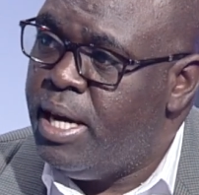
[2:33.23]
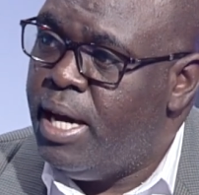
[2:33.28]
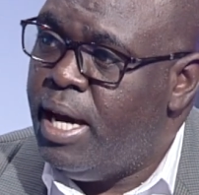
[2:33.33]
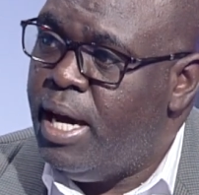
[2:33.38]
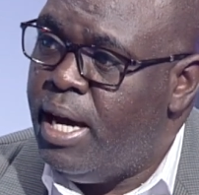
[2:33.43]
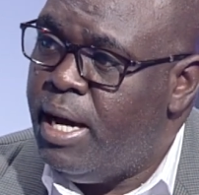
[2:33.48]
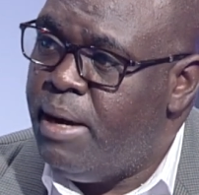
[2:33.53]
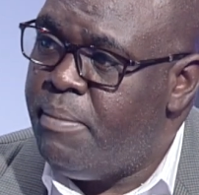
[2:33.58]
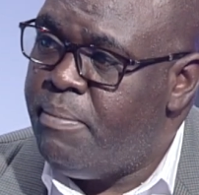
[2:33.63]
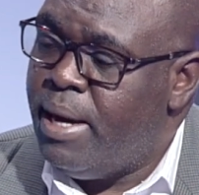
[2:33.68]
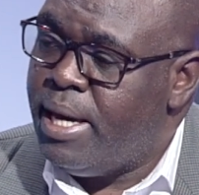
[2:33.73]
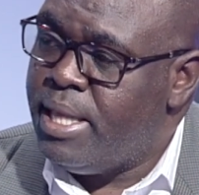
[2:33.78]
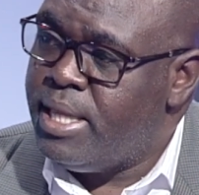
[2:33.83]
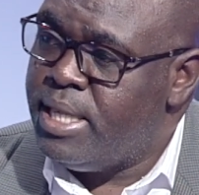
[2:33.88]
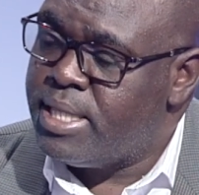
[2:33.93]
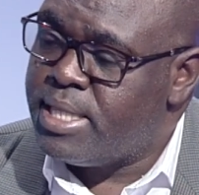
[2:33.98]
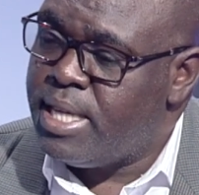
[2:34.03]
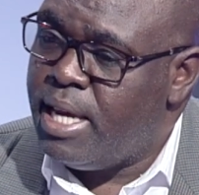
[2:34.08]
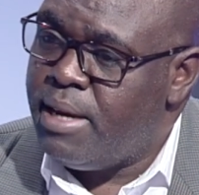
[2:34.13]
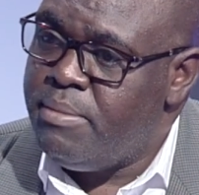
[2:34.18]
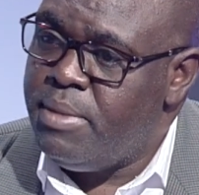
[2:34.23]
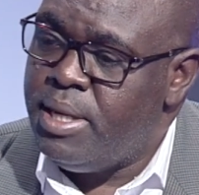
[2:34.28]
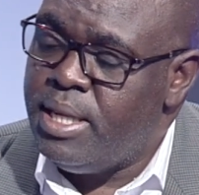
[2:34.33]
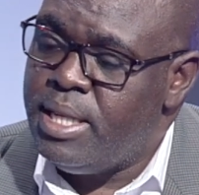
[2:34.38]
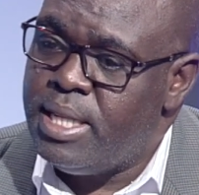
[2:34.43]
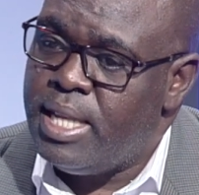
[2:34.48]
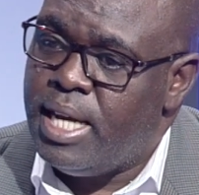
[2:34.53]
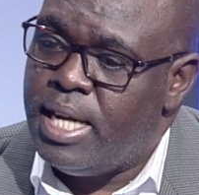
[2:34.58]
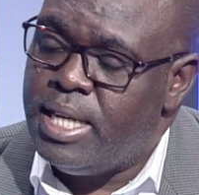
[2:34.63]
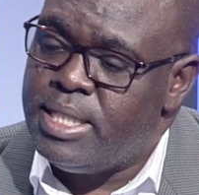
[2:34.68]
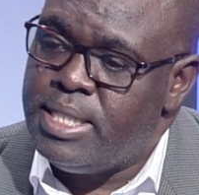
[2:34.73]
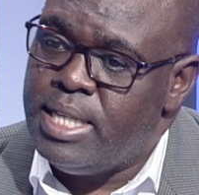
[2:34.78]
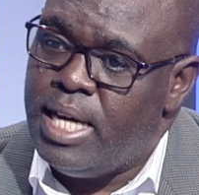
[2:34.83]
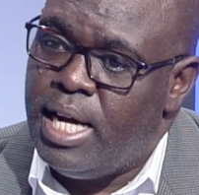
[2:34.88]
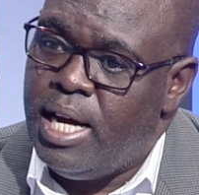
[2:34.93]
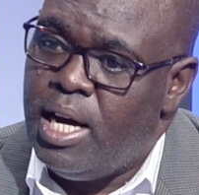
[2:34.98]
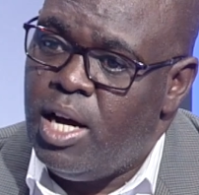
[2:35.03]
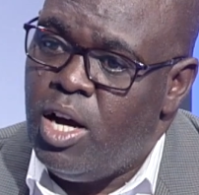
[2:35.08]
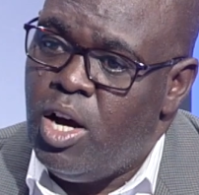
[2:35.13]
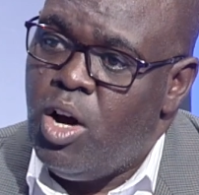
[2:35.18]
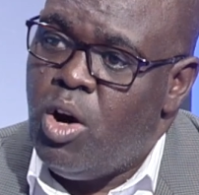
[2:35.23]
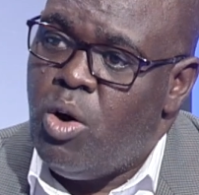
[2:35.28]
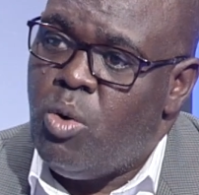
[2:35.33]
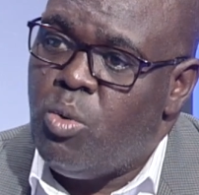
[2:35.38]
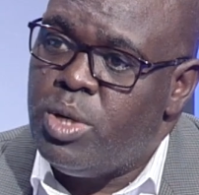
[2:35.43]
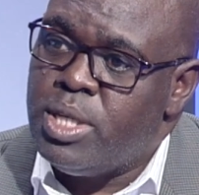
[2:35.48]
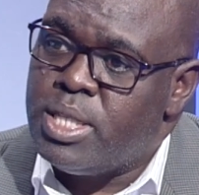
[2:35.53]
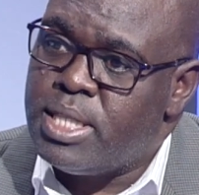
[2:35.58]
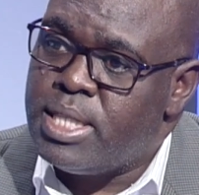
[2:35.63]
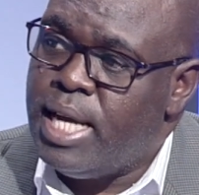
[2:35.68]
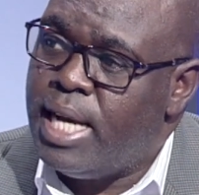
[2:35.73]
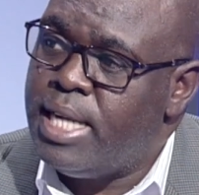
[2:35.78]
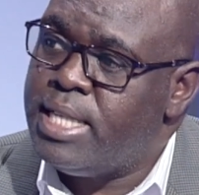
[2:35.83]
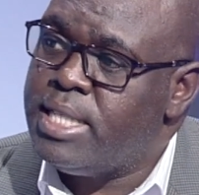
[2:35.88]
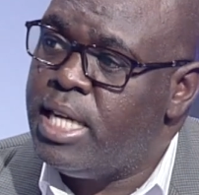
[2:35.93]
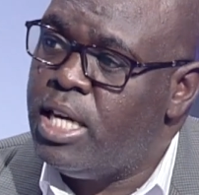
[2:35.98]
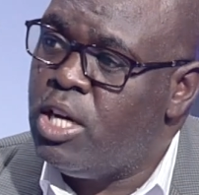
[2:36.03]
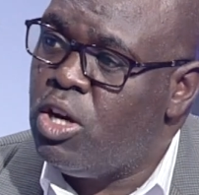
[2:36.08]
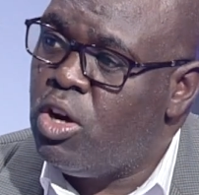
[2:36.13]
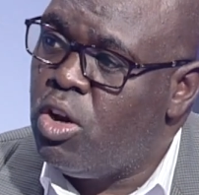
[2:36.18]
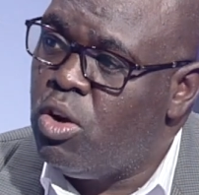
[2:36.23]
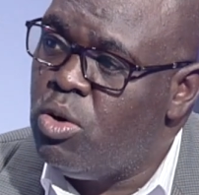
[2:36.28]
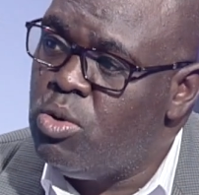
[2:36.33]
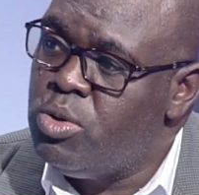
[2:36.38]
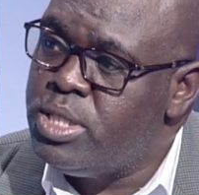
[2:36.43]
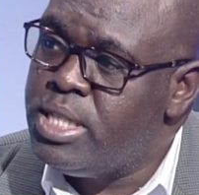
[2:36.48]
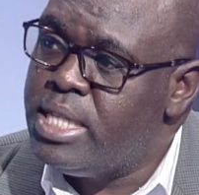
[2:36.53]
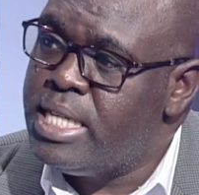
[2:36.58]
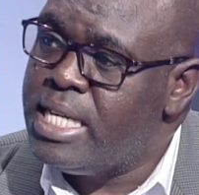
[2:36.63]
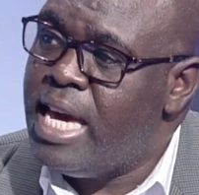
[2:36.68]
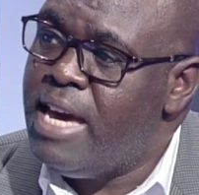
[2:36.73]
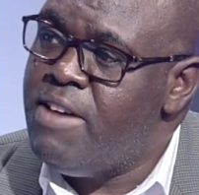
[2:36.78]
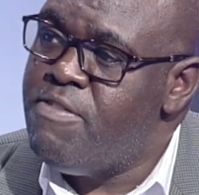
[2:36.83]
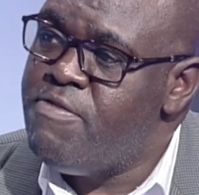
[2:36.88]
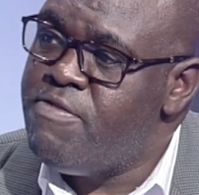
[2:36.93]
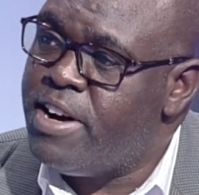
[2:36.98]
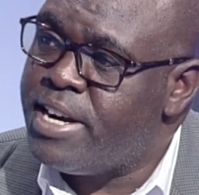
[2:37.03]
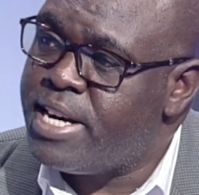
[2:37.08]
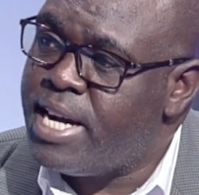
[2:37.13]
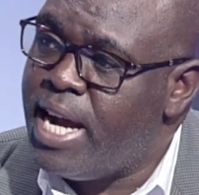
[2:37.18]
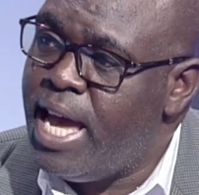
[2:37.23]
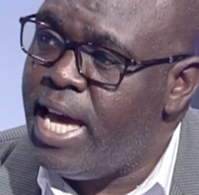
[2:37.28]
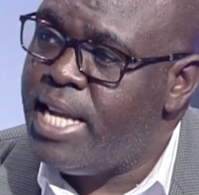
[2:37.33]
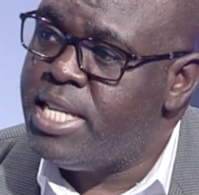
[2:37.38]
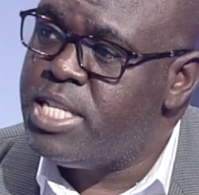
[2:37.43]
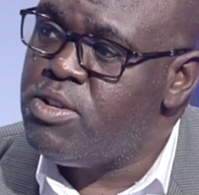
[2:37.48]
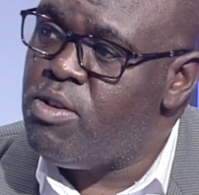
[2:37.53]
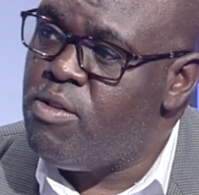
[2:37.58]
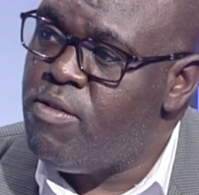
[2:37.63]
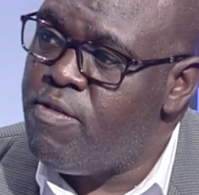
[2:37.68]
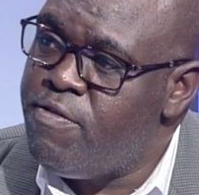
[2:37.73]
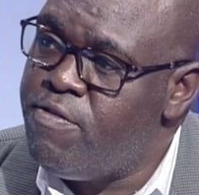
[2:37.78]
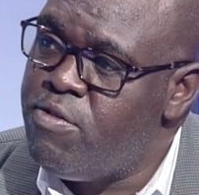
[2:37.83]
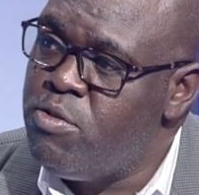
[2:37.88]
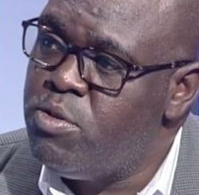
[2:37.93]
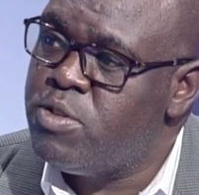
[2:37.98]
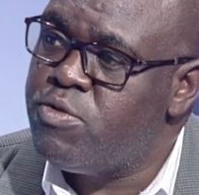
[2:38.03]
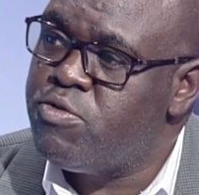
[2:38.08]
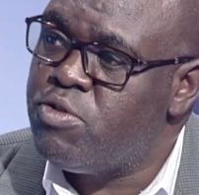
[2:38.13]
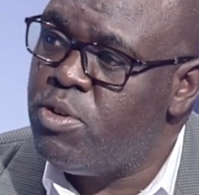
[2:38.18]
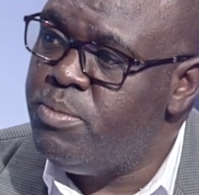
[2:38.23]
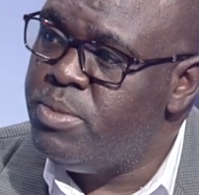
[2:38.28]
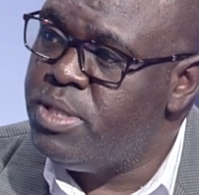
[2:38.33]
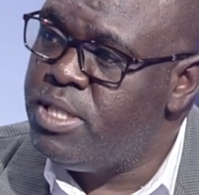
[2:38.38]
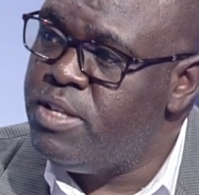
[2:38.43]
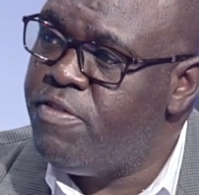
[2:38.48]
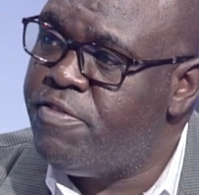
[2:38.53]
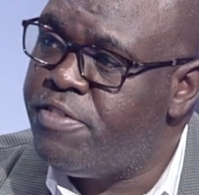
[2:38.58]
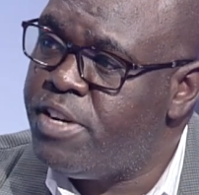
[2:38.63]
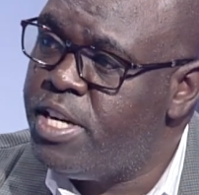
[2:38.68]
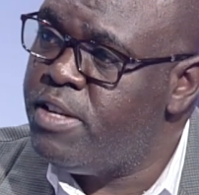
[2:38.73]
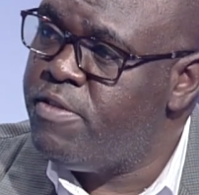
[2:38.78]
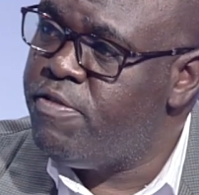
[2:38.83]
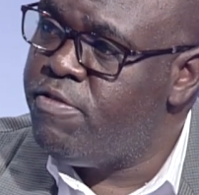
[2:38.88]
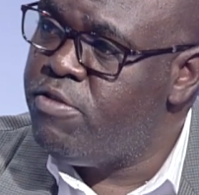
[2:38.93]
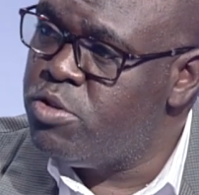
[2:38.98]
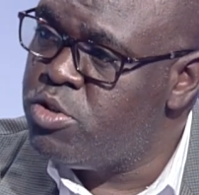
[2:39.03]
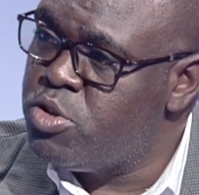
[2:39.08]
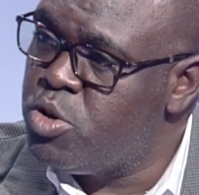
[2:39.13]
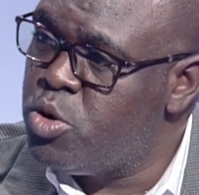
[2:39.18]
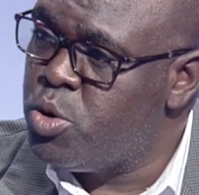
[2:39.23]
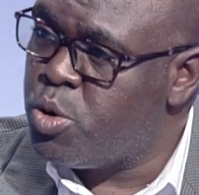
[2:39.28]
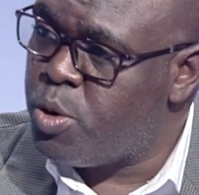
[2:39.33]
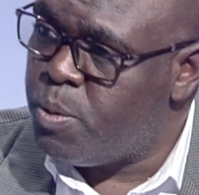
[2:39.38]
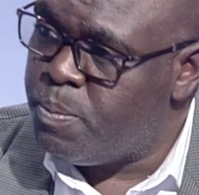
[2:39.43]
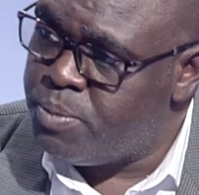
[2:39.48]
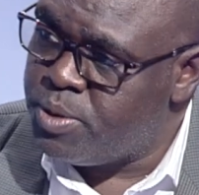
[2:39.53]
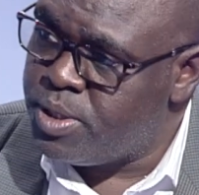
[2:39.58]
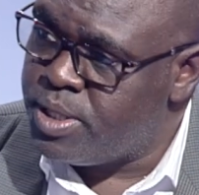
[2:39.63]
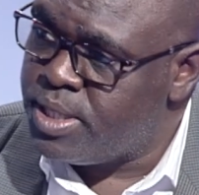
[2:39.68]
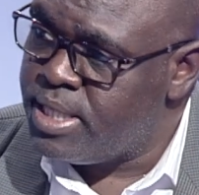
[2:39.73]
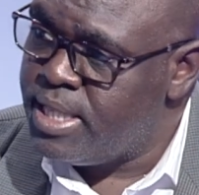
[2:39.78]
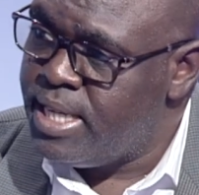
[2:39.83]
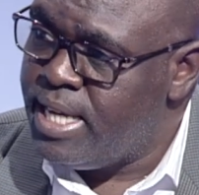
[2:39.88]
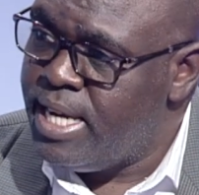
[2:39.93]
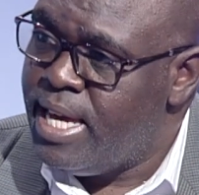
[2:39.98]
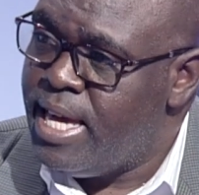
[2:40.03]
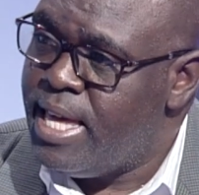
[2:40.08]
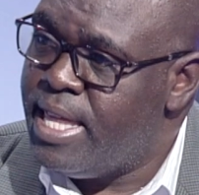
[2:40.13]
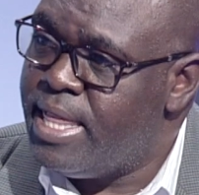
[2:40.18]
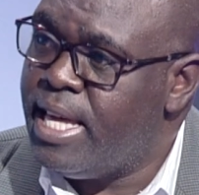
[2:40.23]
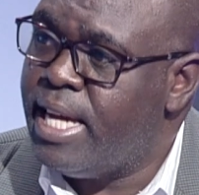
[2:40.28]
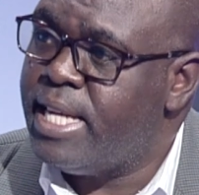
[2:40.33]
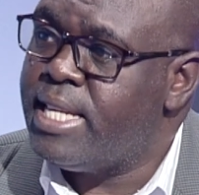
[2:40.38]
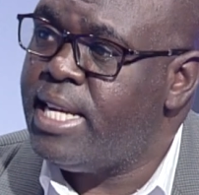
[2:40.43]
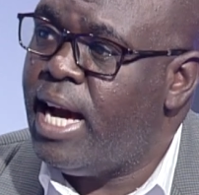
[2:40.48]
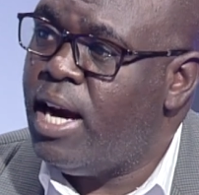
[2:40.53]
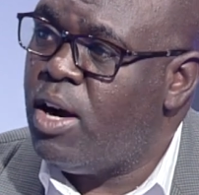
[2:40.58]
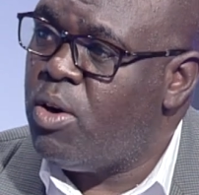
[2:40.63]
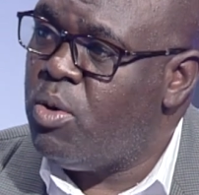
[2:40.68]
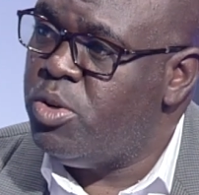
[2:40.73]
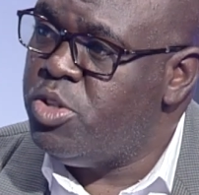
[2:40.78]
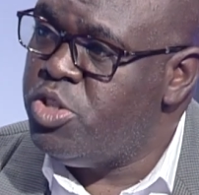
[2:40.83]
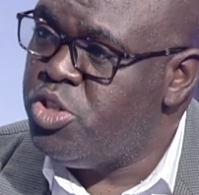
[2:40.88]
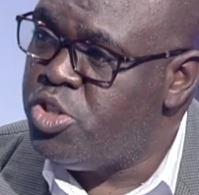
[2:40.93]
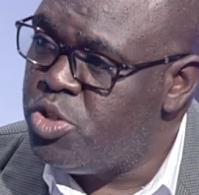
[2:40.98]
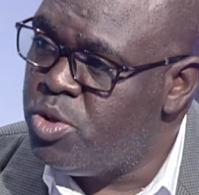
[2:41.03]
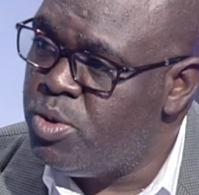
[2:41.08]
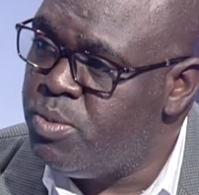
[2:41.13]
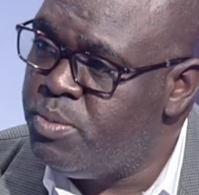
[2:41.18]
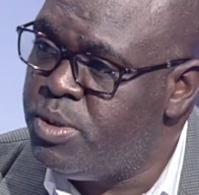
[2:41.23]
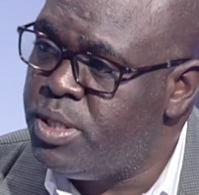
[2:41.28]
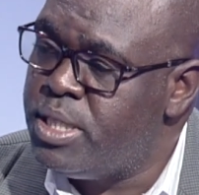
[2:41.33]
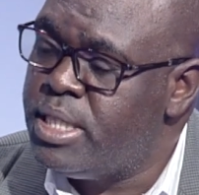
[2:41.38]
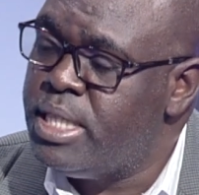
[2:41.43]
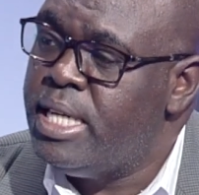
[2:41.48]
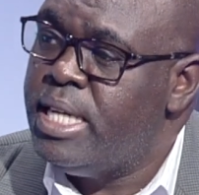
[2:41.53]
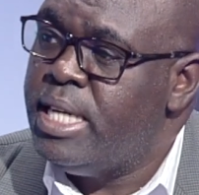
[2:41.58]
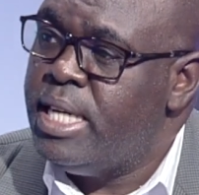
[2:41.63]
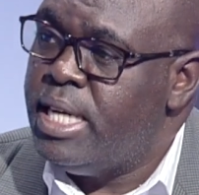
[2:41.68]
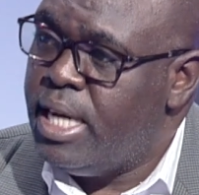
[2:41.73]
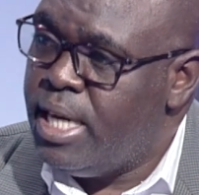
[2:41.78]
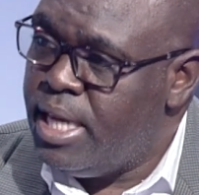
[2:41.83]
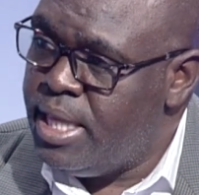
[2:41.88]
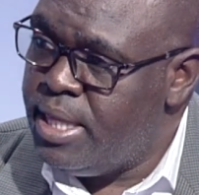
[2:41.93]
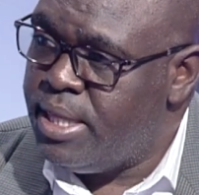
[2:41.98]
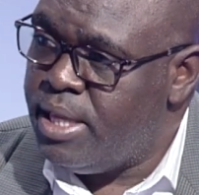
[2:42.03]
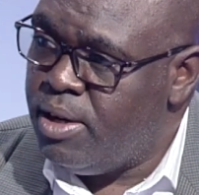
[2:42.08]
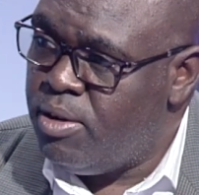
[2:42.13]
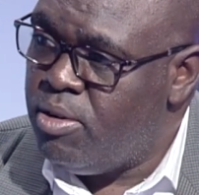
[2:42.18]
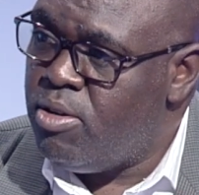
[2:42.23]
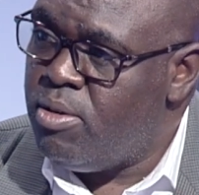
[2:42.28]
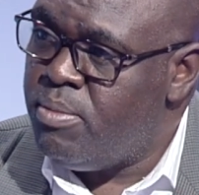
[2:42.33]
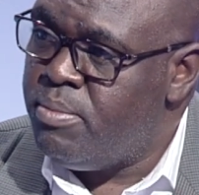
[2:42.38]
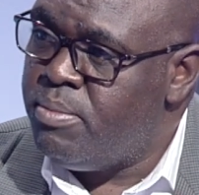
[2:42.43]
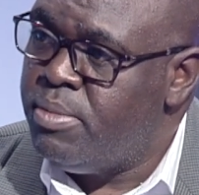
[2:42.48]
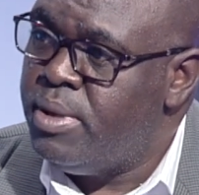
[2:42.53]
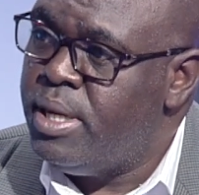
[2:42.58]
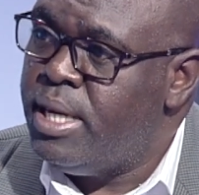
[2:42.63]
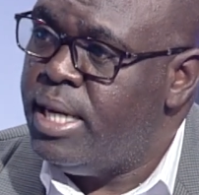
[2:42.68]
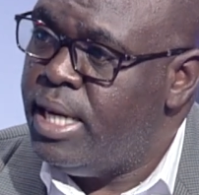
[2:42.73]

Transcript: By this I mean that we start including a variety of foods from different food groups that are consumed in the home,